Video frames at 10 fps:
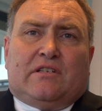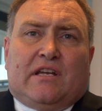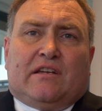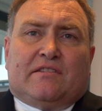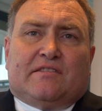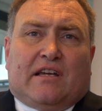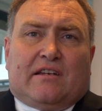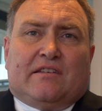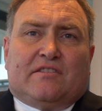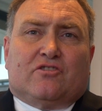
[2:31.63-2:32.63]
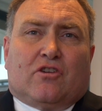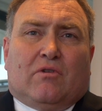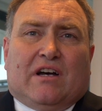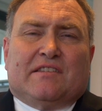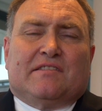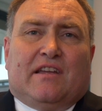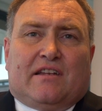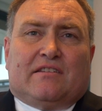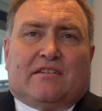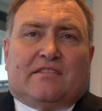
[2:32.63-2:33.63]
Tick studies show us
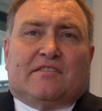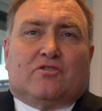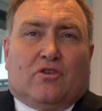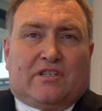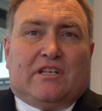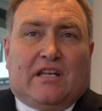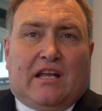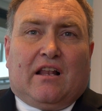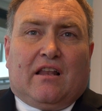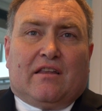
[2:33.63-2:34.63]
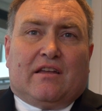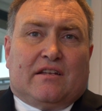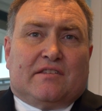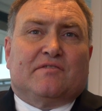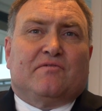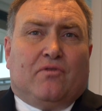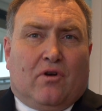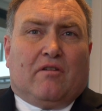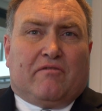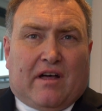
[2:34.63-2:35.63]
that it's a dirty needle, that it's
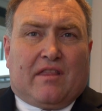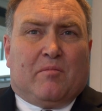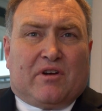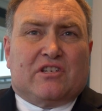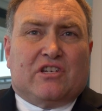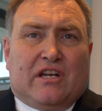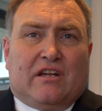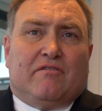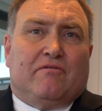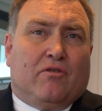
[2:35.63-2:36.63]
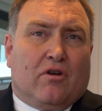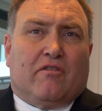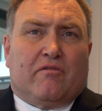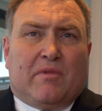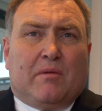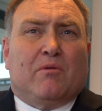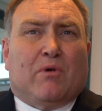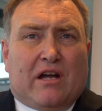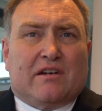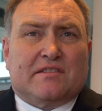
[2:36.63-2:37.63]
full of other bacteria, full of maybe
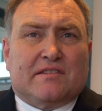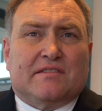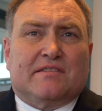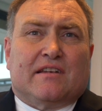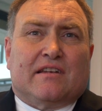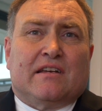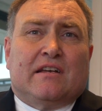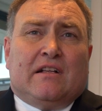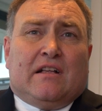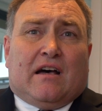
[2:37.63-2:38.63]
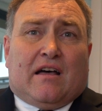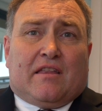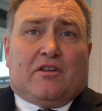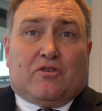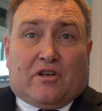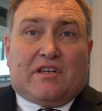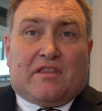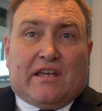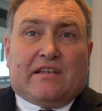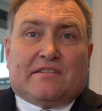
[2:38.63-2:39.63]
viruses and other dirty
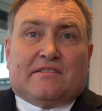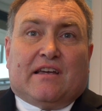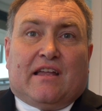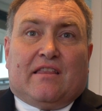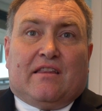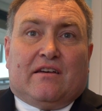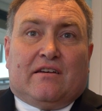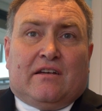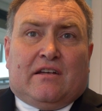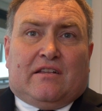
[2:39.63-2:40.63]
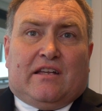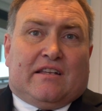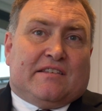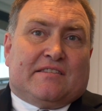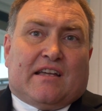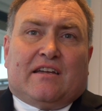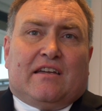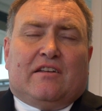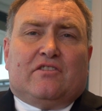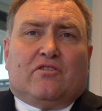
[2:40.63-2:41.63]
things, and the needle is
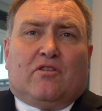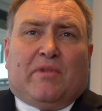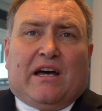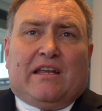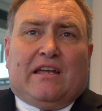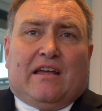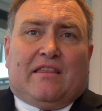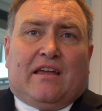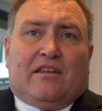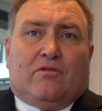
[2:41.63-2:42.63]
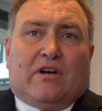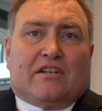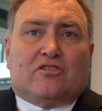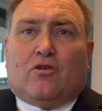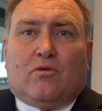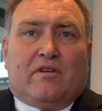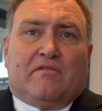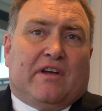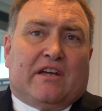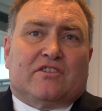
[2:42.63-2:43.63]
sucking into your body, and then you got
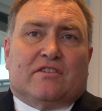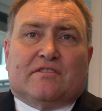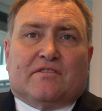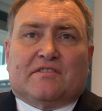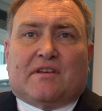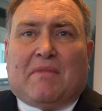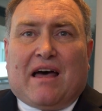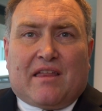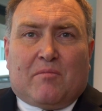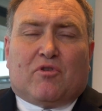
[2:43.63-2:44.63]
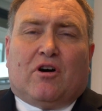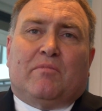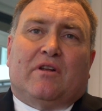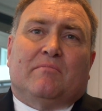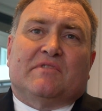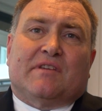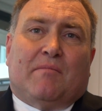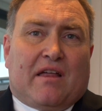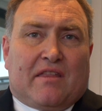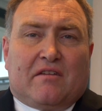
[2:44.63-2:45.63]
co-infections or some other problems,
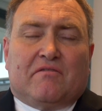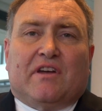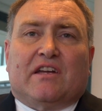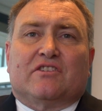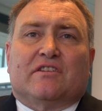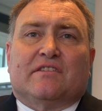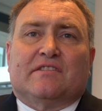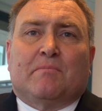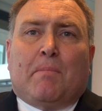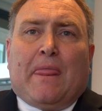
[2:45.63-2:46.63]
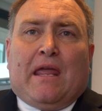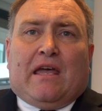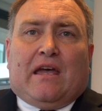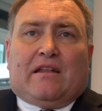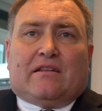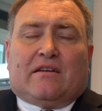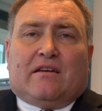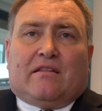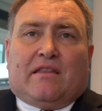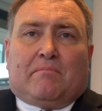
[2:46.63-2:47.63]
some other infections, and
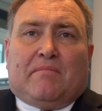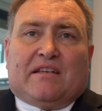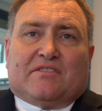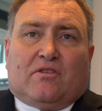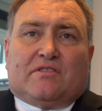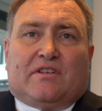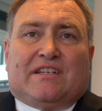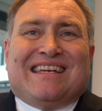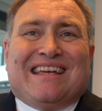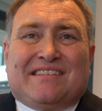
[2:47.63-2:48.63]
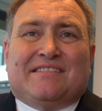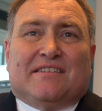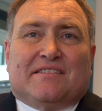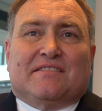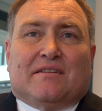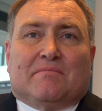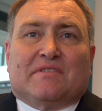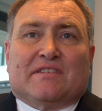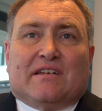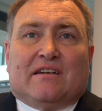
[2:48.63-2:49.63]
that makes also the test
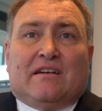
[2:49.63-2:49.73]
systems